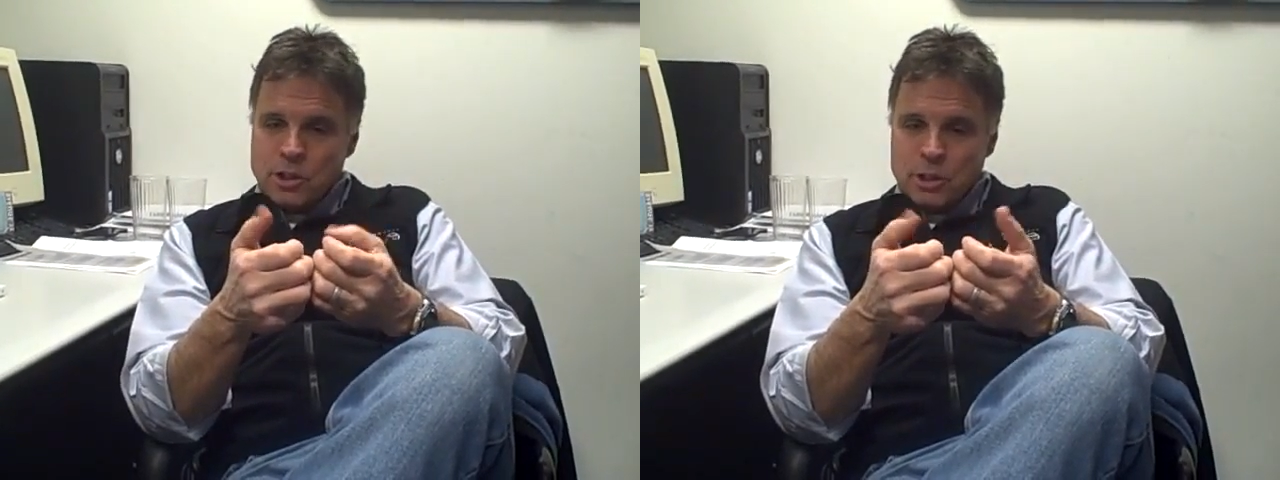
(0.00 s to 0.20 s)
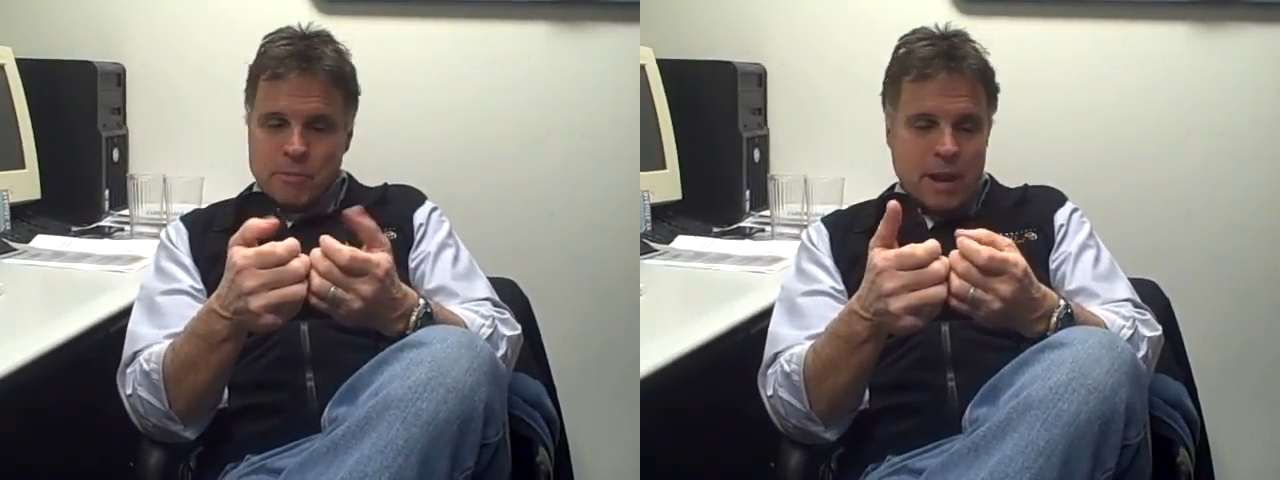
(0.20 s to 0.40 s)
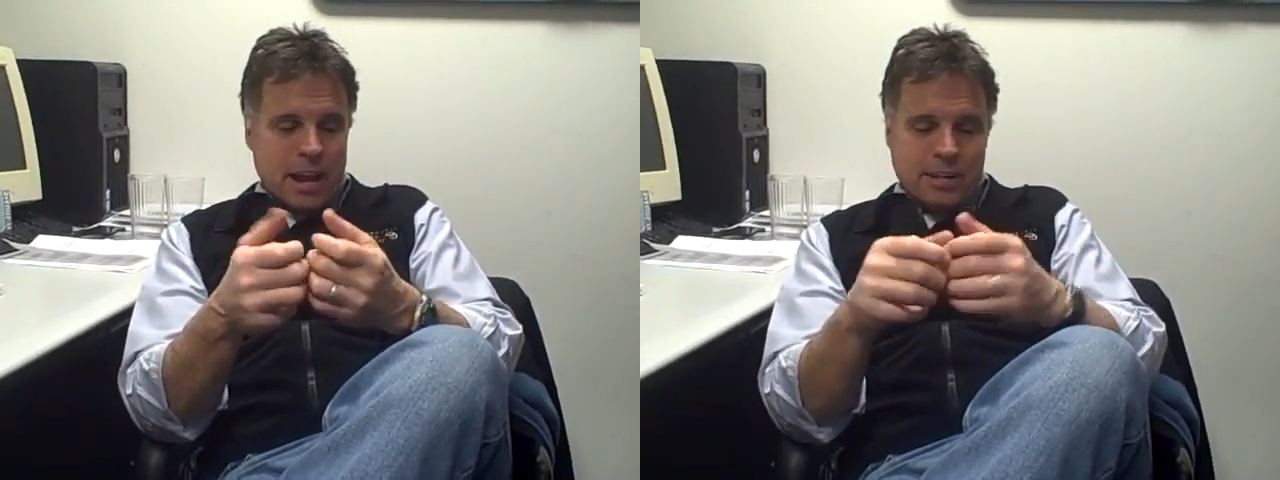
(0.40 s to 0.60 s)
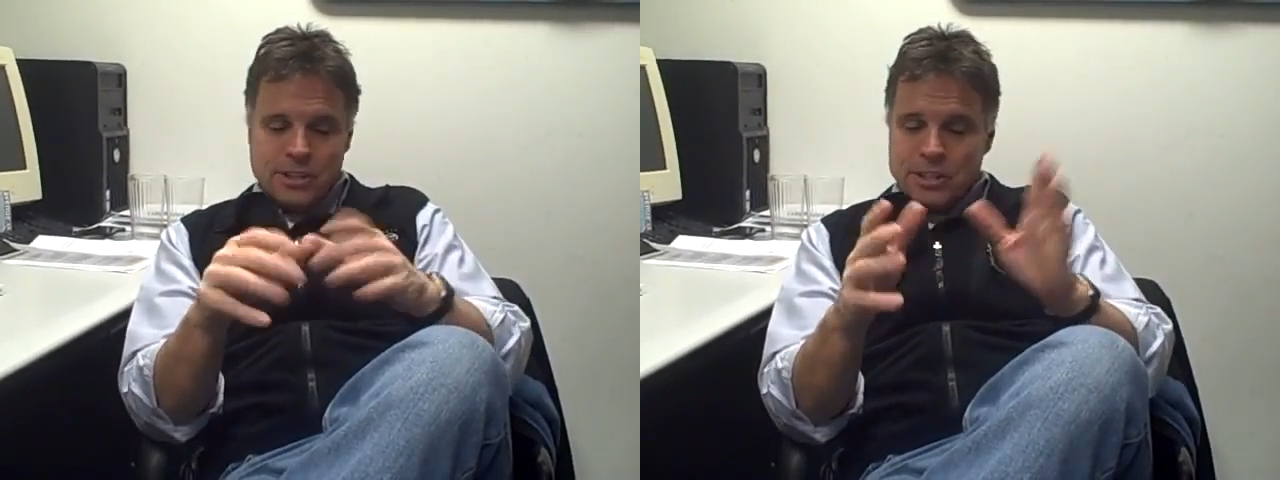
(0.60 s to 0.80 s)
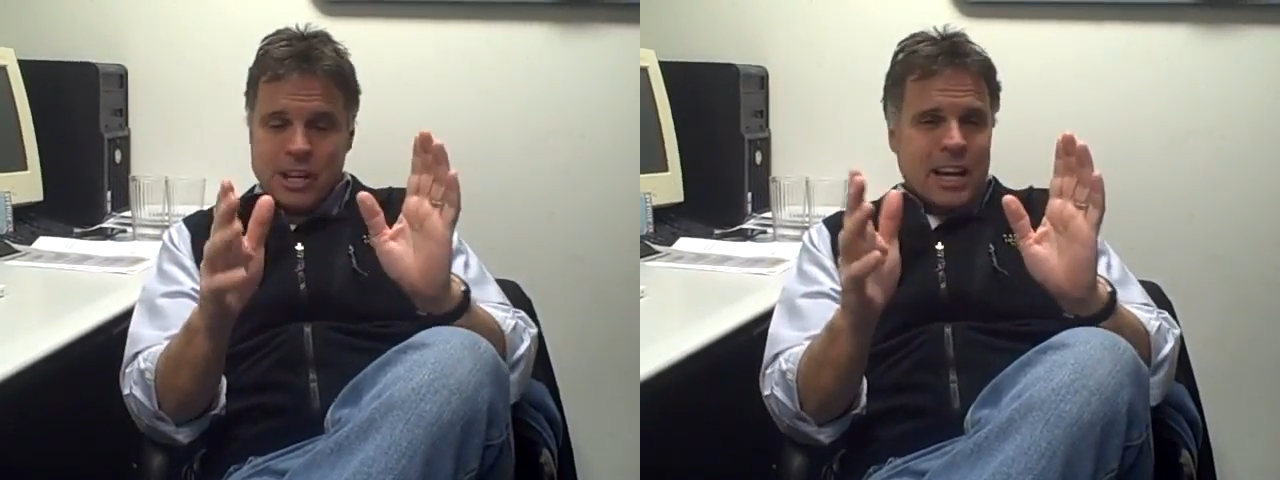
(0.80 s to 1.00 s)
still
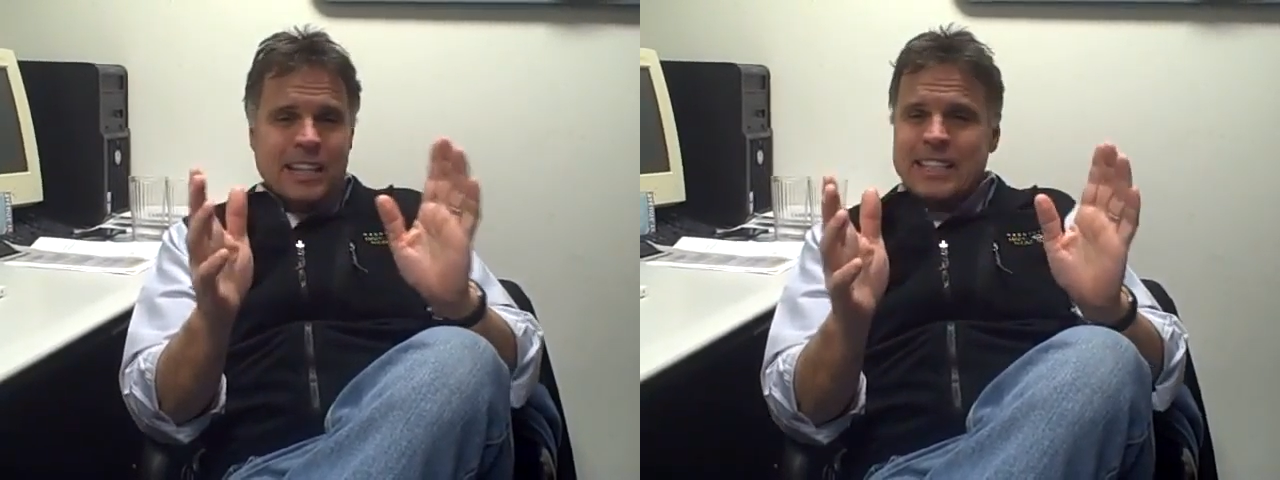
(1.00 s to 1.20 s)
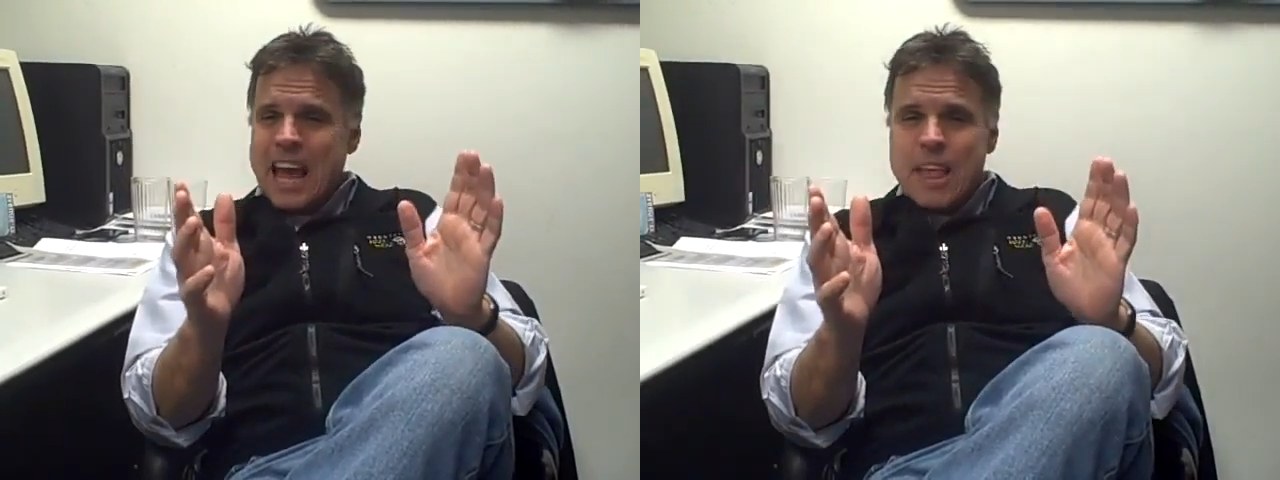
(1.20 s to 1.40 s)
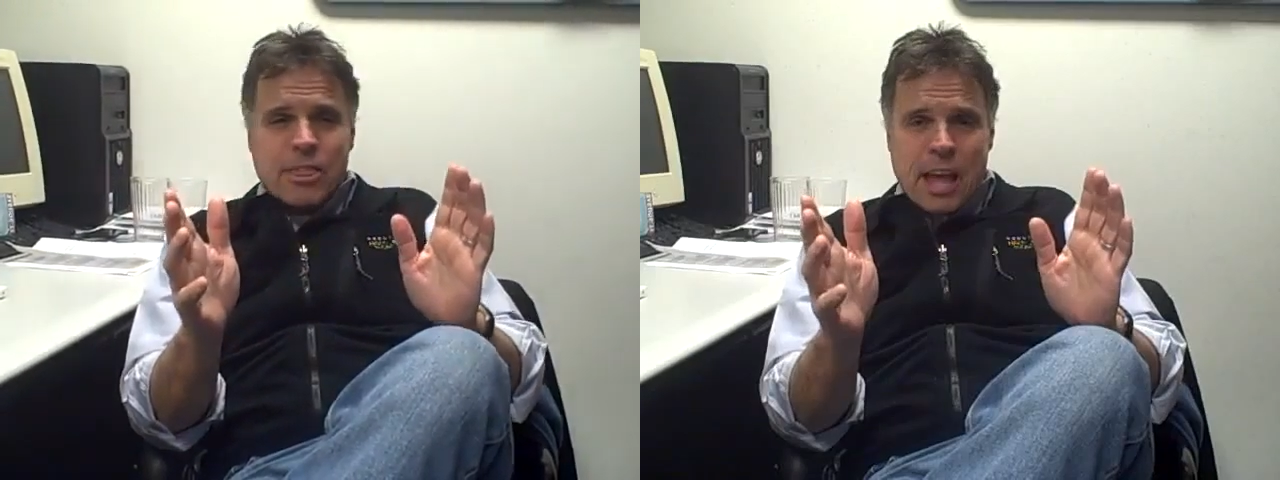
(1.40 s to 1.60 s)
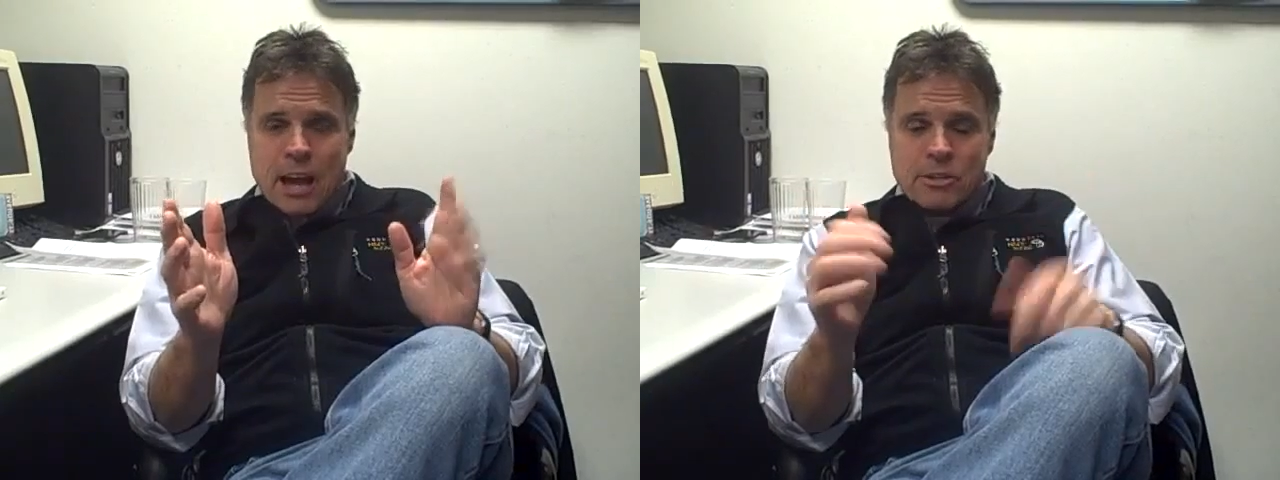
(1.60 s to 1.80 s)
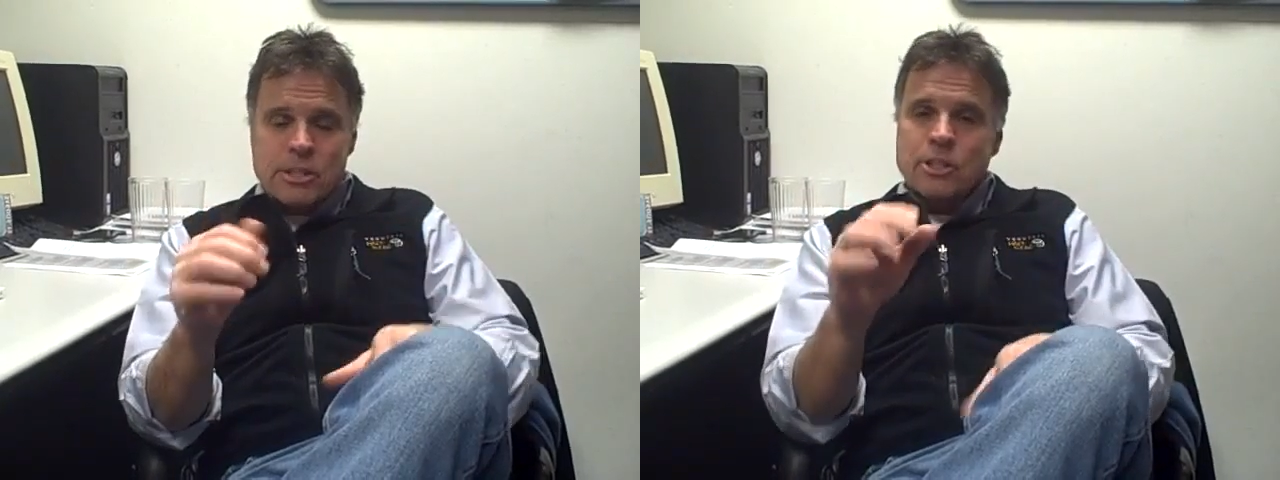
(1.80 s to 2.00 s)
manages 10,000.